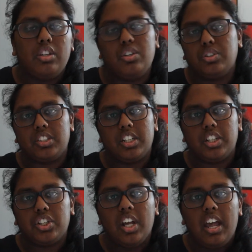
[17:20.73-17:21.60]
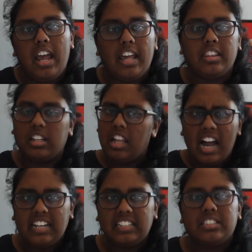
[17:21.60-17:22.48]
usage and the
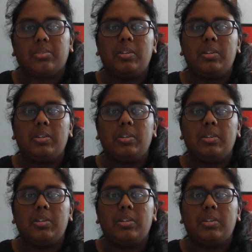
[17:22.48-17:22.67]
lights.